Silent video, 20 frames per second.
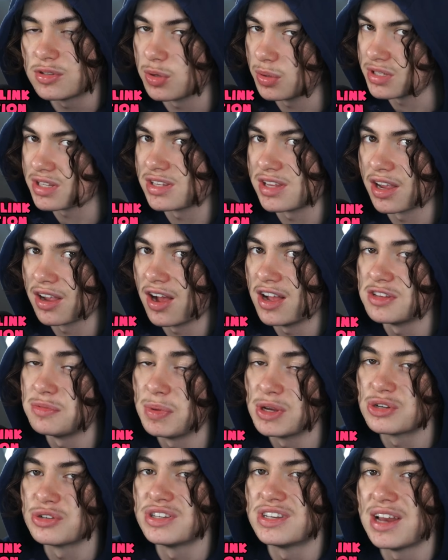as I said, guys,
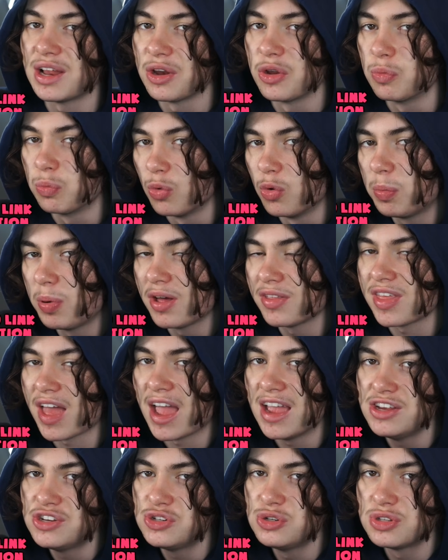make sure to download Warpath
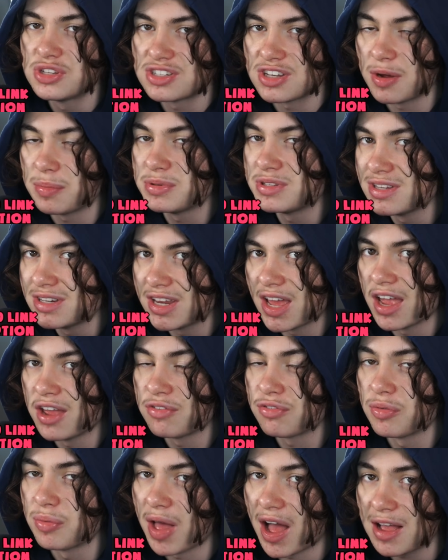Ace Shooter Sniper today
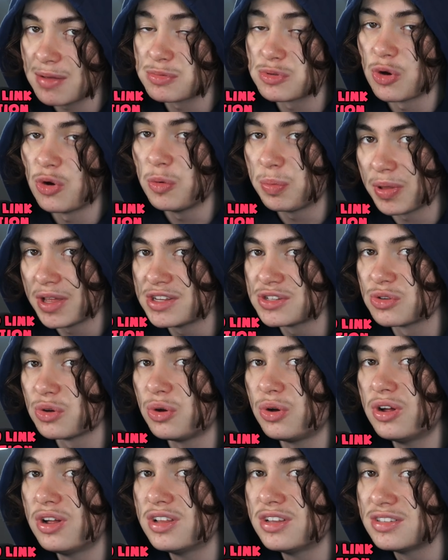from the App Store or Play
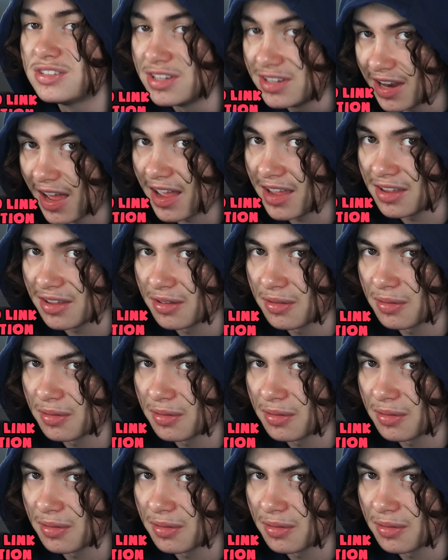Store today.